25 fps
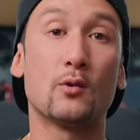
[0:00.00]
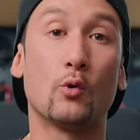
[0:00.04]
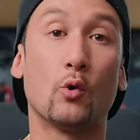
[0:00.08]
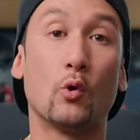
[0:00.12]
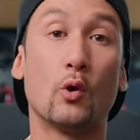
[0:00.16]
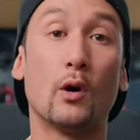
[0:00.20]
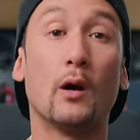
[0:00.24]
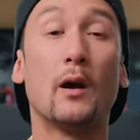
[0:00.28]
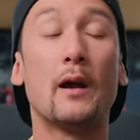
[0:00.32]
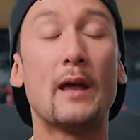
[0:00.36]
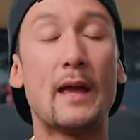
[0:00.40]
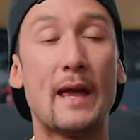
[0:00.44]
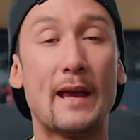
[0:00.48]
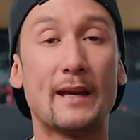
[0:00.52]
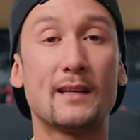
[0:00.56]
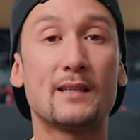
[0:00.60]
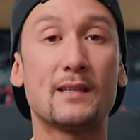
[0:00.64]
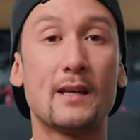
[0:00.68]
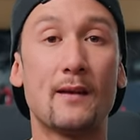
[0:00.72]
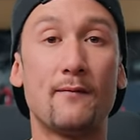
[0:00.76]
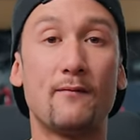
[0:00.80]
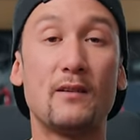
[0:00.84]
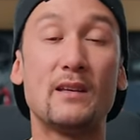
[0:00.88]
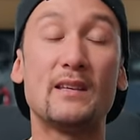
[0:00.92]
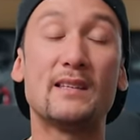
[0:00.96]
or
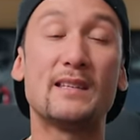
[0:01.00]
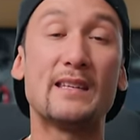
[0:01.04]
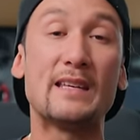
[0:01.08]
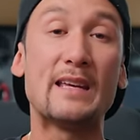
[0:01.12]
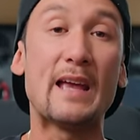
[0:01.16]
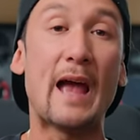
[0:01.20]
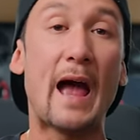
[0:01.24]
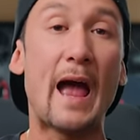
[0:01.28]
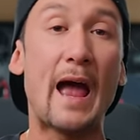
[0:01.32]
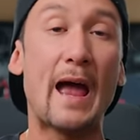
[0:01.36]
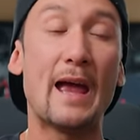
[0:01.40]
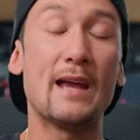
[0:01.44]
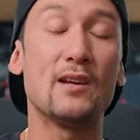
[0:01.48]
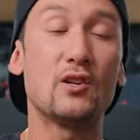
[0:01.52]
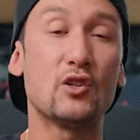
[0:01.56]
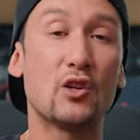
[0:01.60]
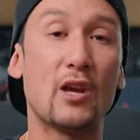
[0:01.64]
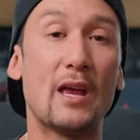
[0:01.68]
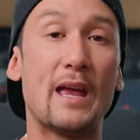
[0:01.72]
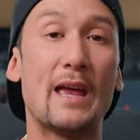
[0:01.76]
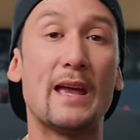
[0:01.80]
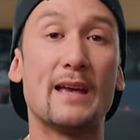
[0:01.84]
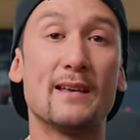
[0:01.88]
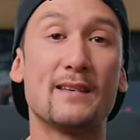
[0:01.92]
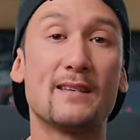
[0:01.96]

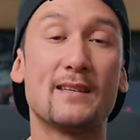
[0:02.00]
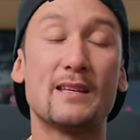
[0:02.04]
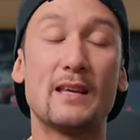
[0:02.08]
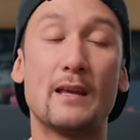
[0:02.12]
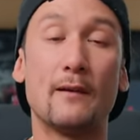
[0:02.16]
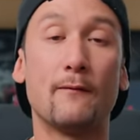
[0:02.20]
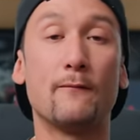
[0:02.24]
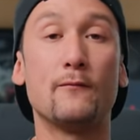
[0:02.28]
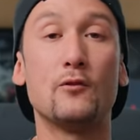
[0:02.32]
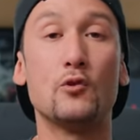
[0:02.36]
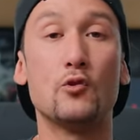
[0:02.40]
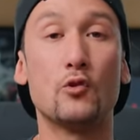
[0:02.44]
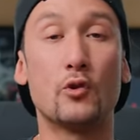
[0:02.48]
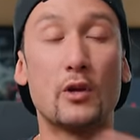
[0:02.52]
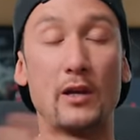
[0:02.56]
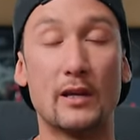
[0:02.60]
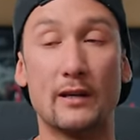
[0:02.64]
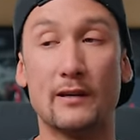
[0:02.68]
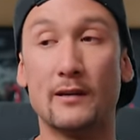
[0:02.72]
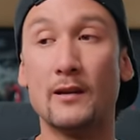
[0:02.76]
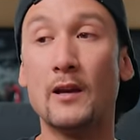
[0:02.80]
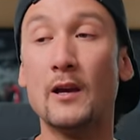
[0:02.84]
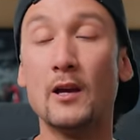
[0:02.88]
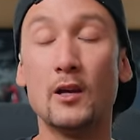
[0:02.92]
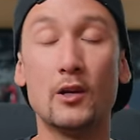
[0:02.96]
XAVC-HS if you
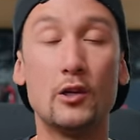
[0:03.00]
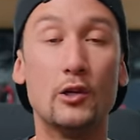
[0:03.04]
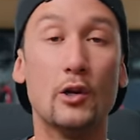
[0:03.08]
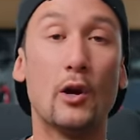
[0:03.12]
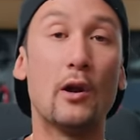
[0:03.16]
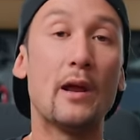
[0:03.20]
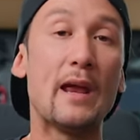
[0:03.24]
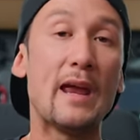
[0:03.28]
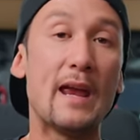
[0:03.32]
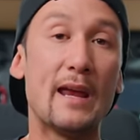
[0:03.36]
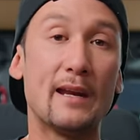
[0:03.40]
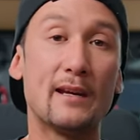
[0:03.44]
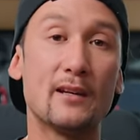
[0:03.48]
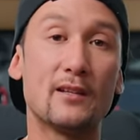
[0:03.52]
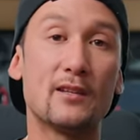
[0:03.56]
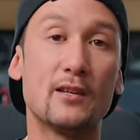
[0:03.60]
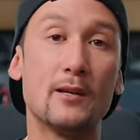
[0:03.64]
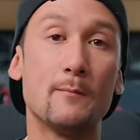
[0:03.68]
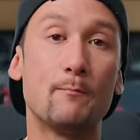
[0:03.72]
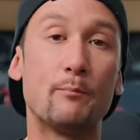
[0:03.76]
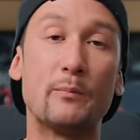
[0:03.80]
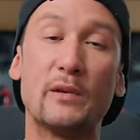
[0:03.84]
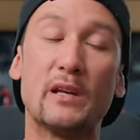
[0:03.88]
can, you know, edit it.